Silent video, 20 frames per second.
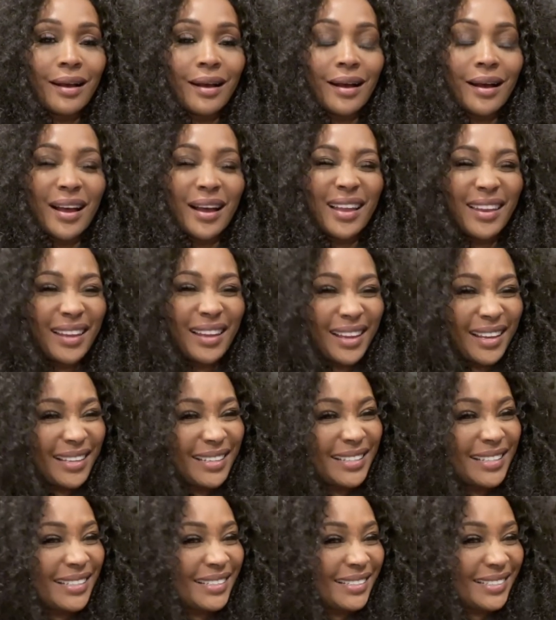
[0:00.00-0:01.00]
I
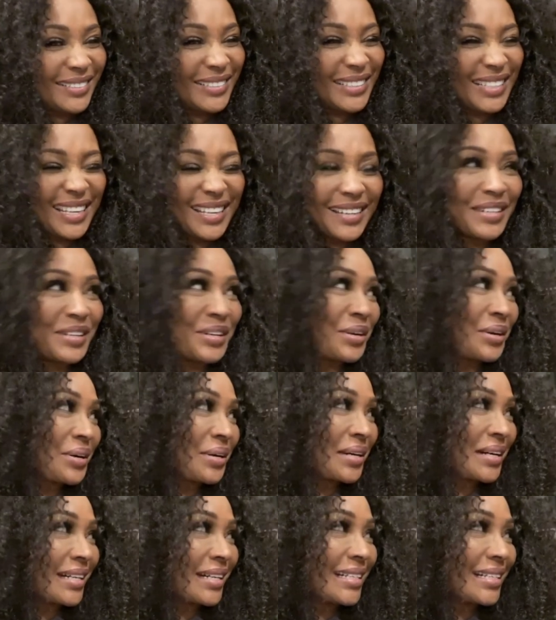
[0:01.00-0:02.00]
liked it. It's kind of dark.
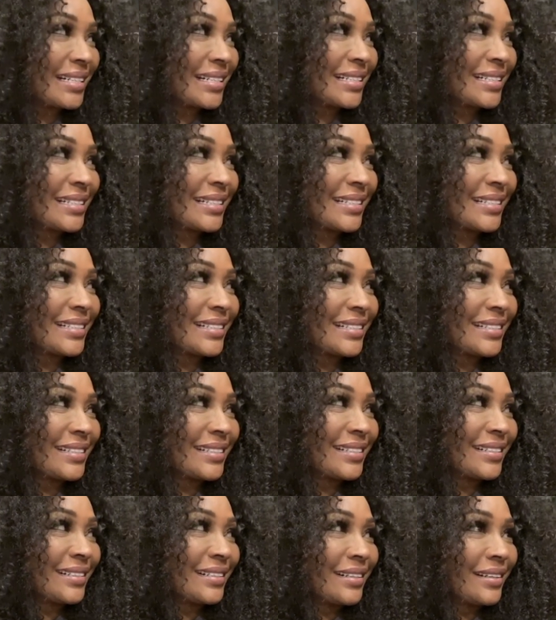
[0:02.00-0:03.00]
You like Deep
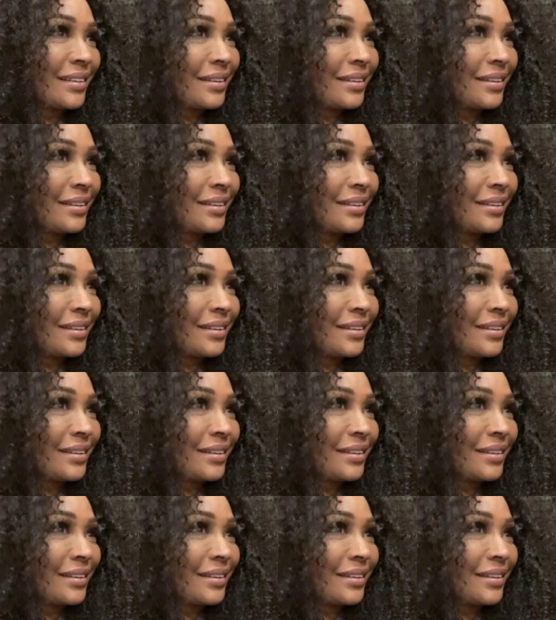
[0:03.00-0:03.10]
Water?